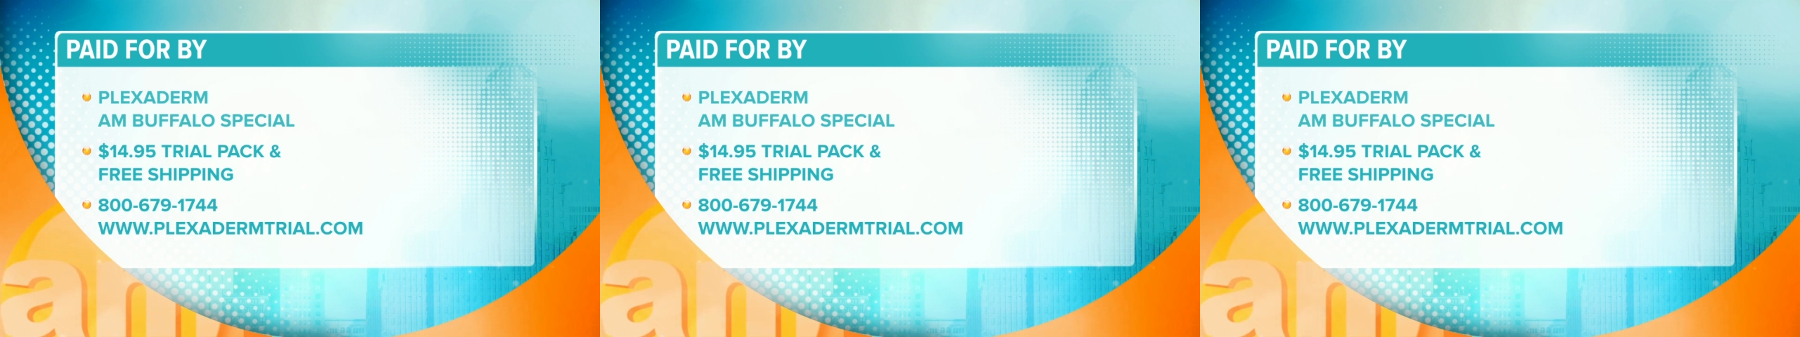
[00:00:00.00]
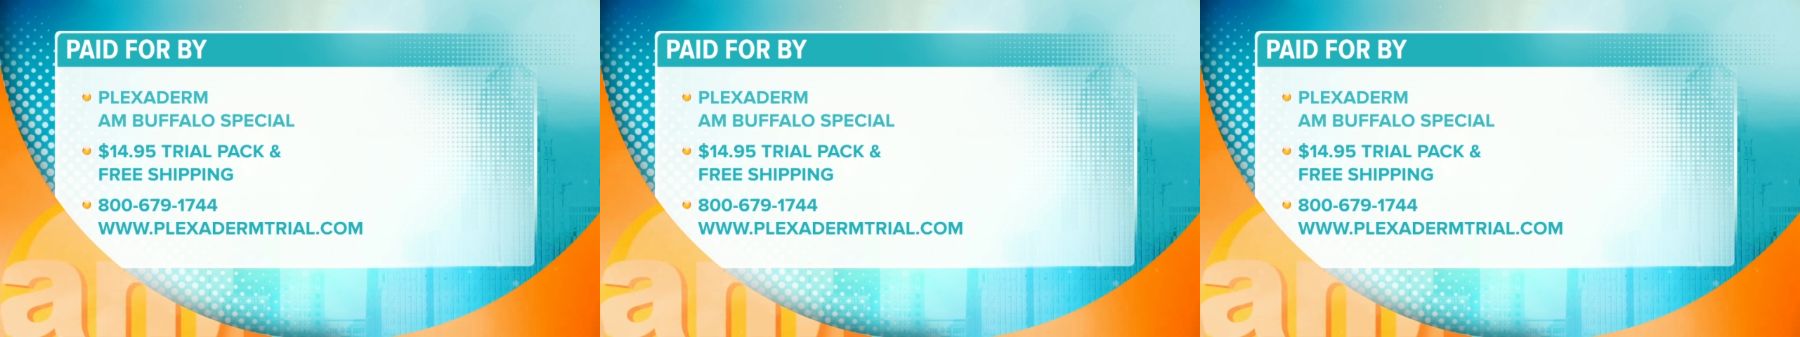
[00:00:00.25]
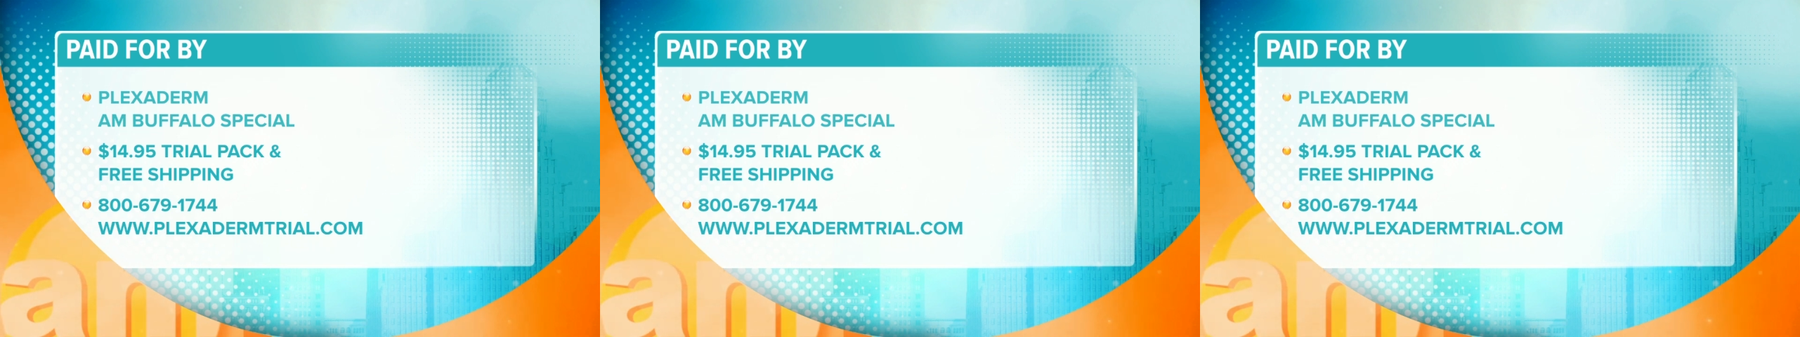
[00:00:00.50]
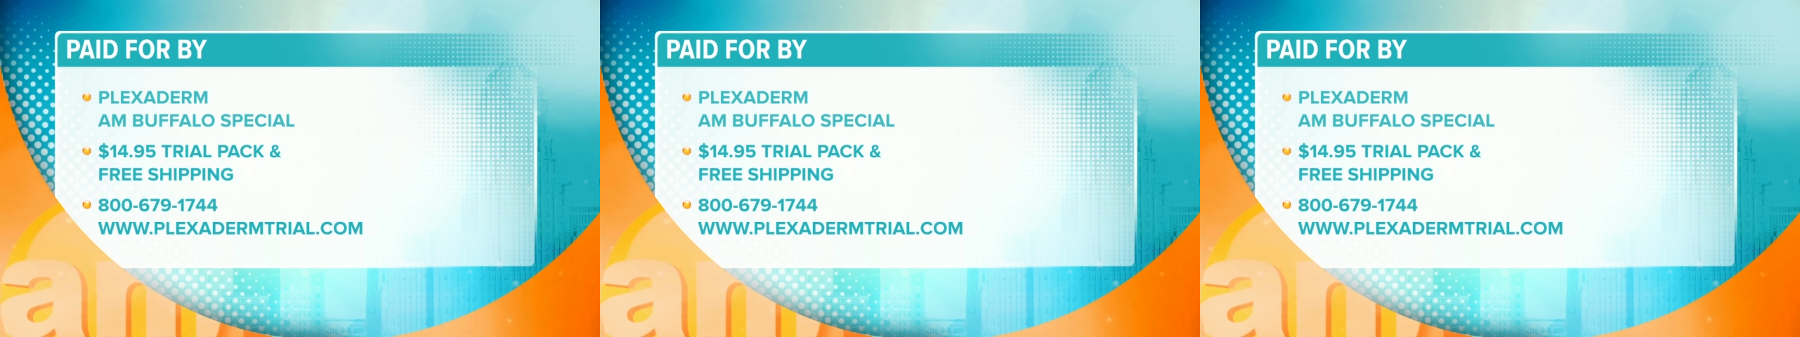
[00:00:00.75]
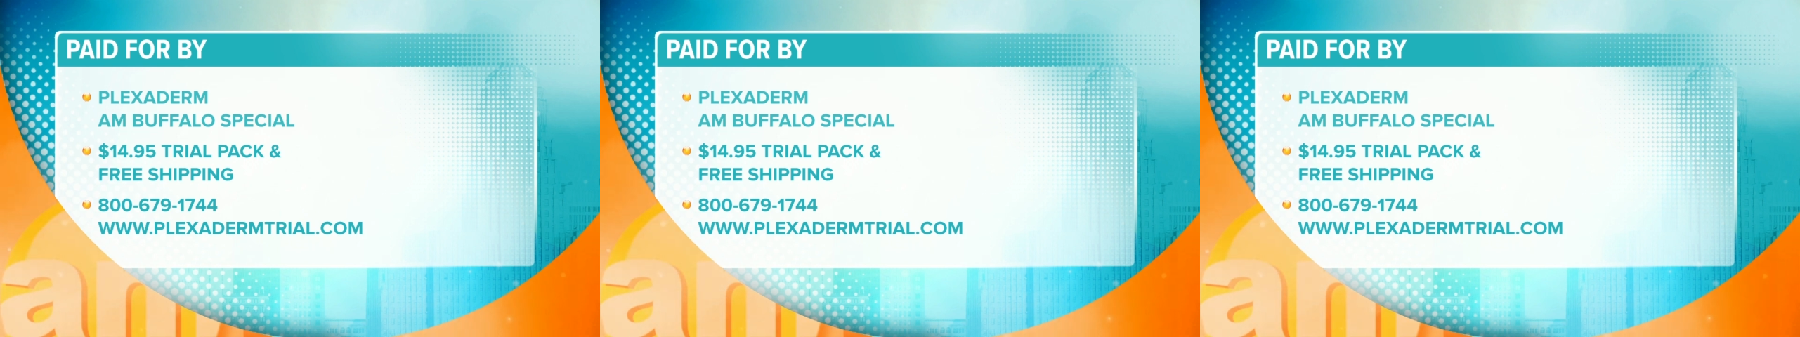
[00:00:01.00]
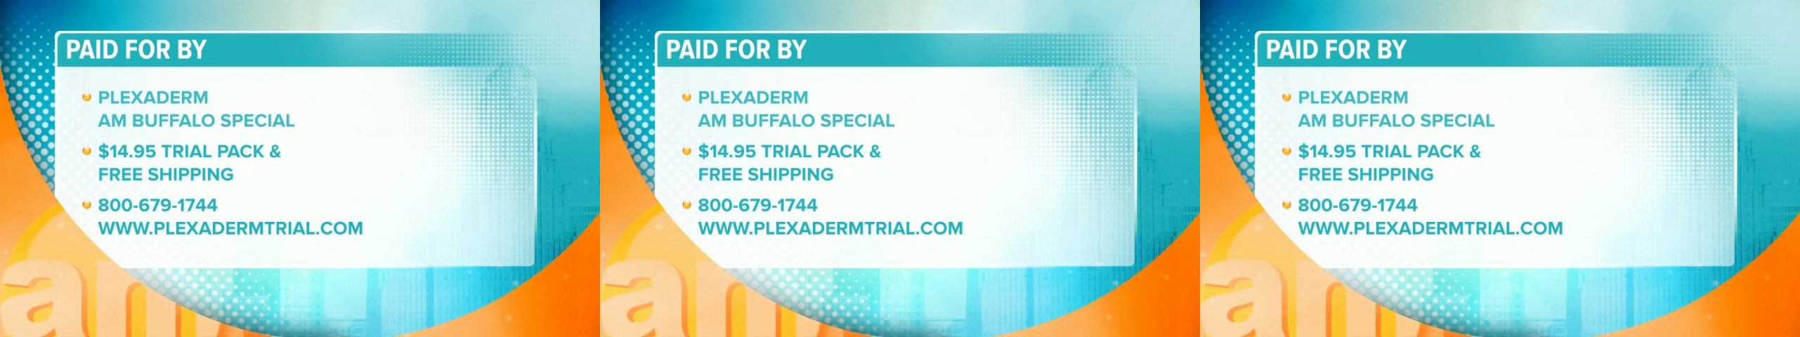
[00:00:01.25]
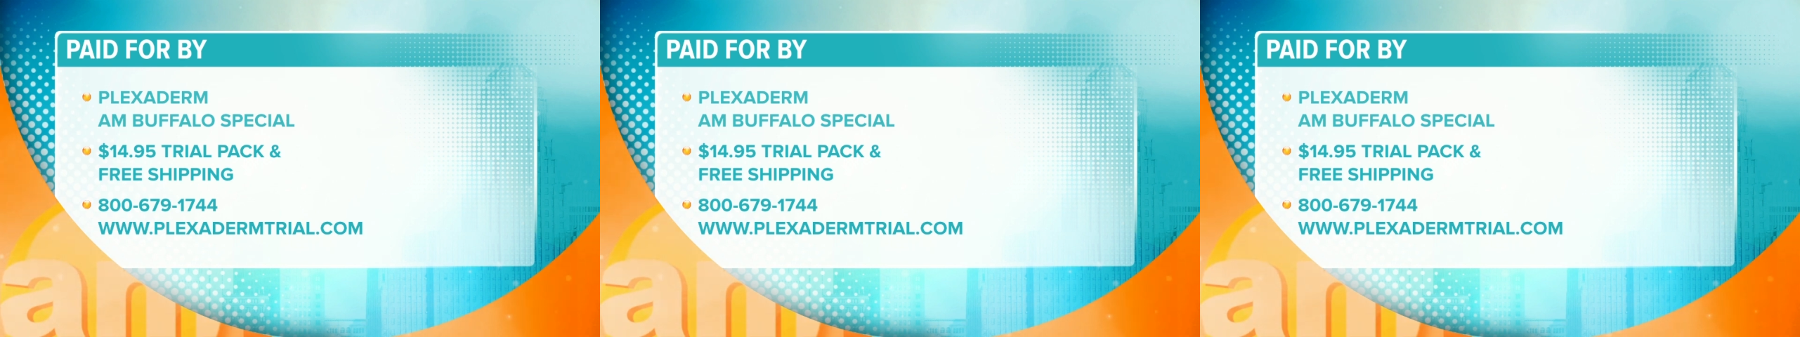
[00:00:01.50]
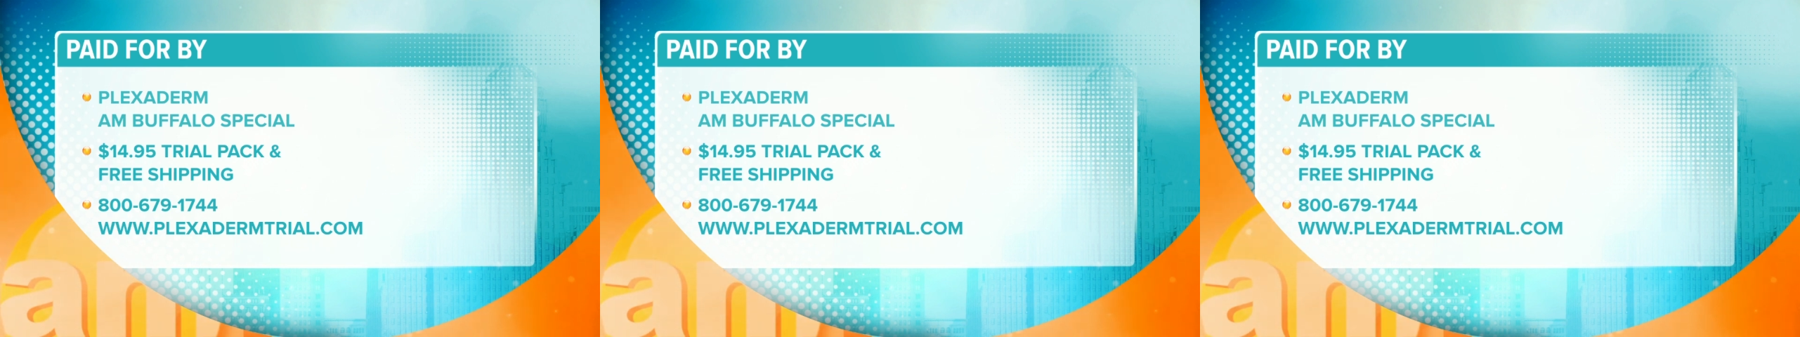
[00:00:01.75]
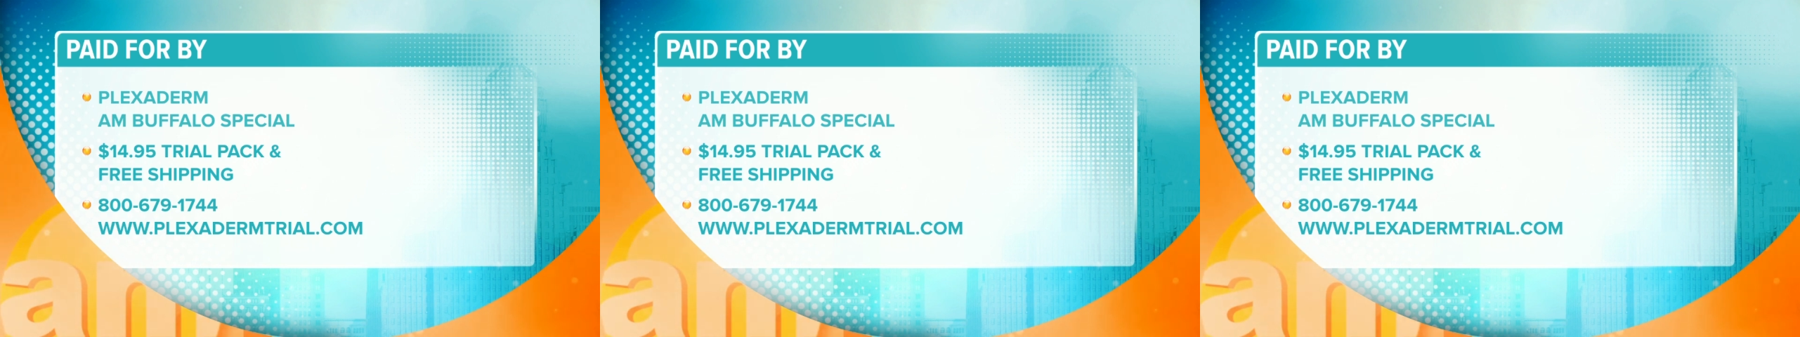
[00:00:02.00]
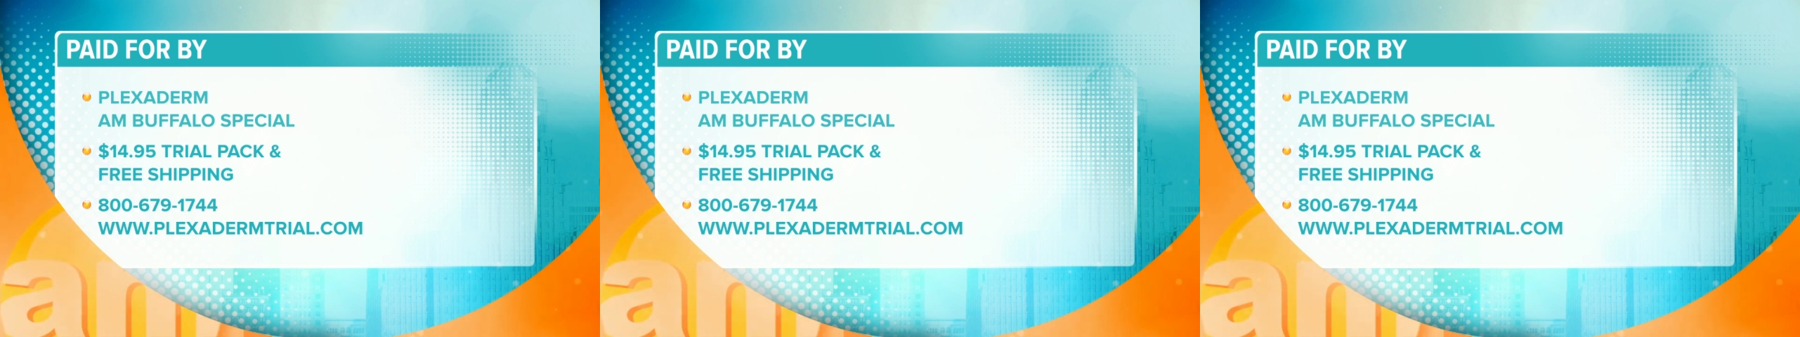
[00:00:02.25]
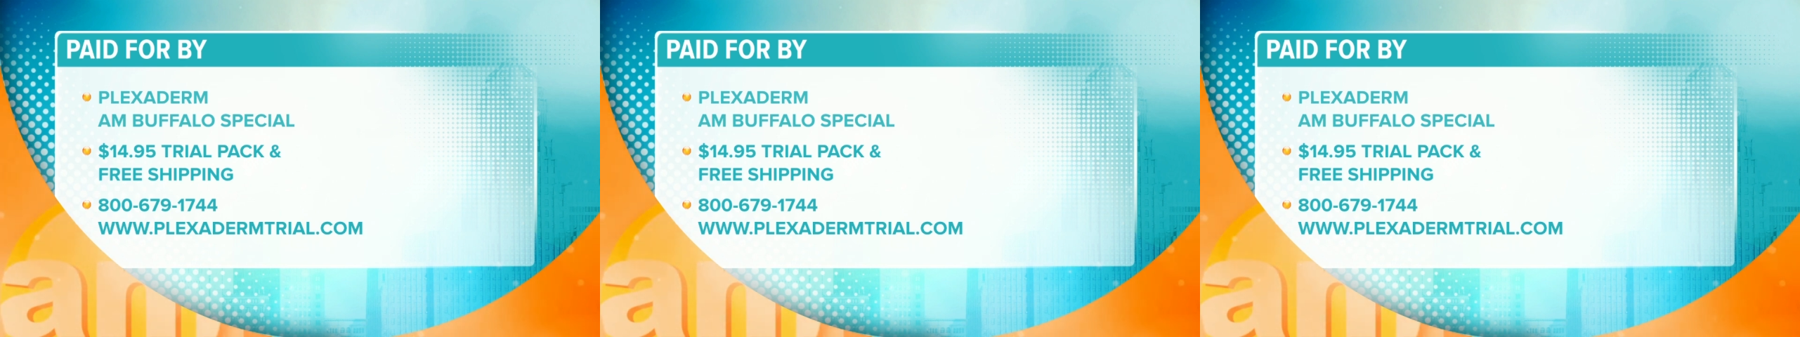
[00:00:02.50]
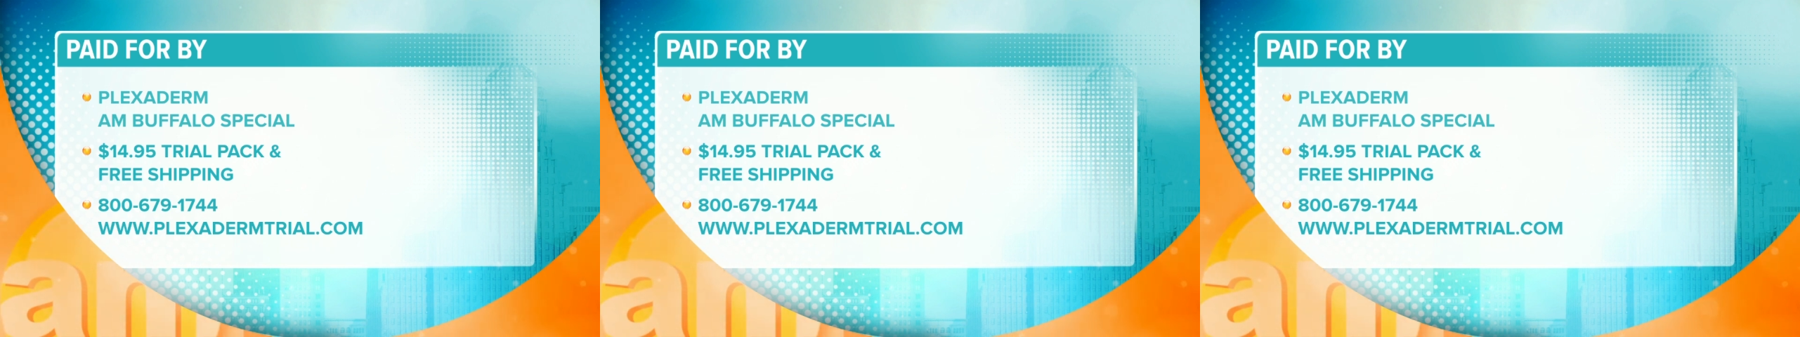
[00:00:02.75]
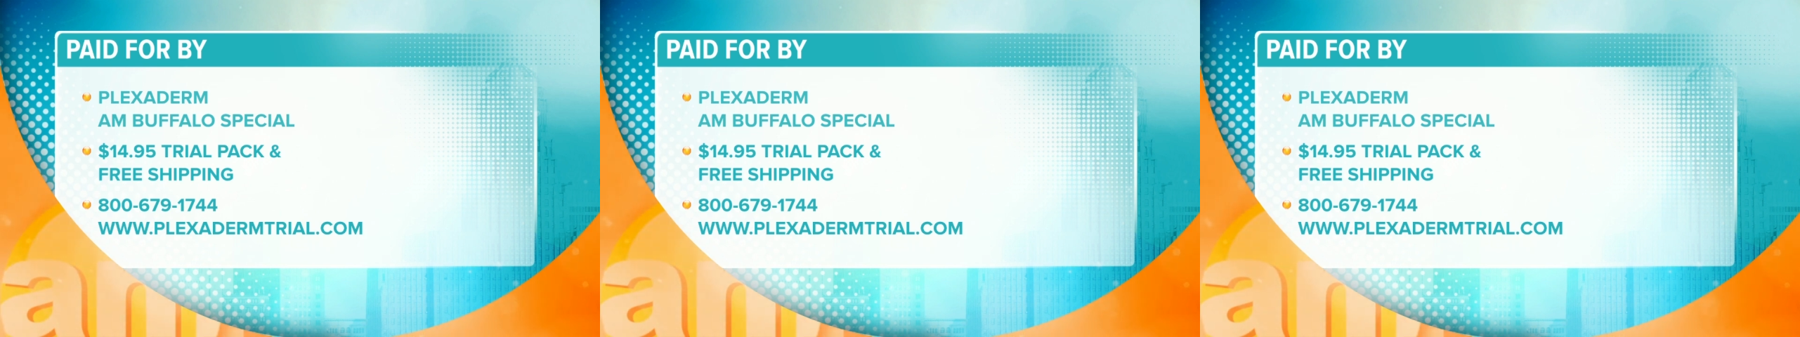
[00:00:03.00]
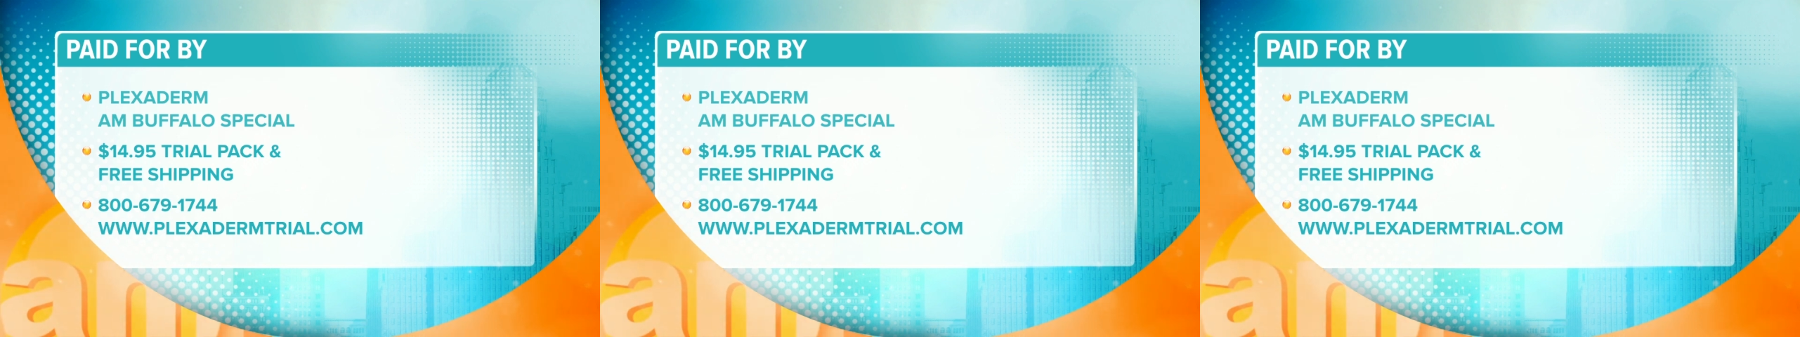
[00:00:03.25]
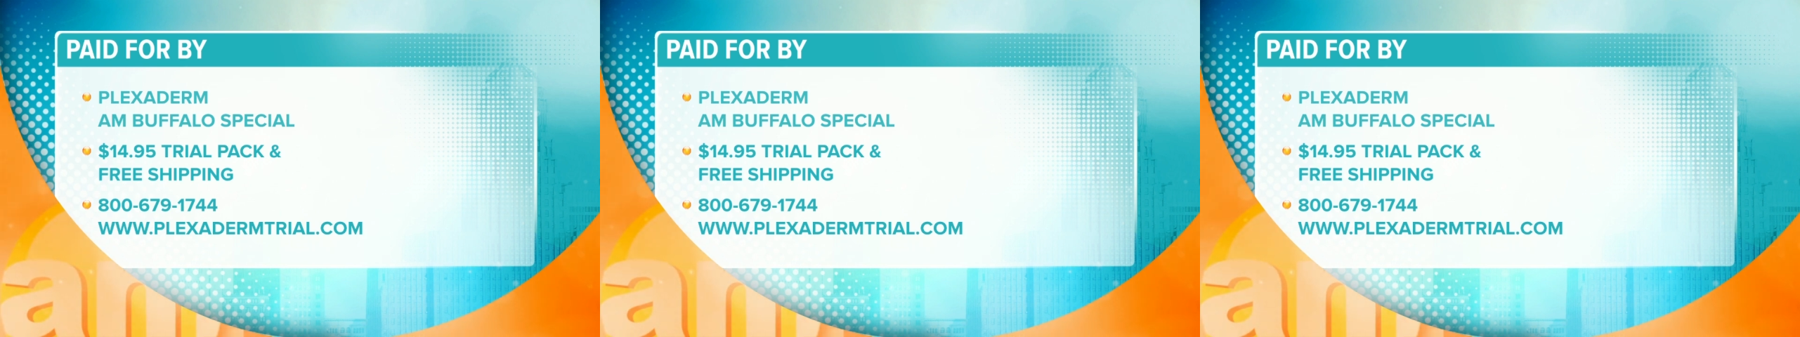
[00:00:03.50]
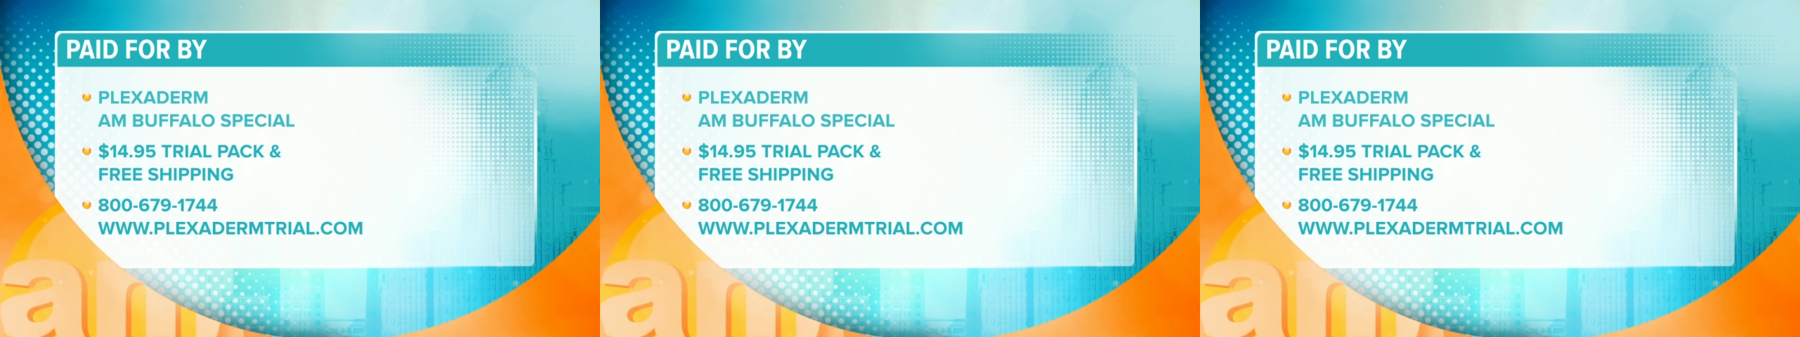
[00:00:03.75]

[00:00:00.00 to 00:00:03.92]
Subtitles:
Nobody's mouth can be seen.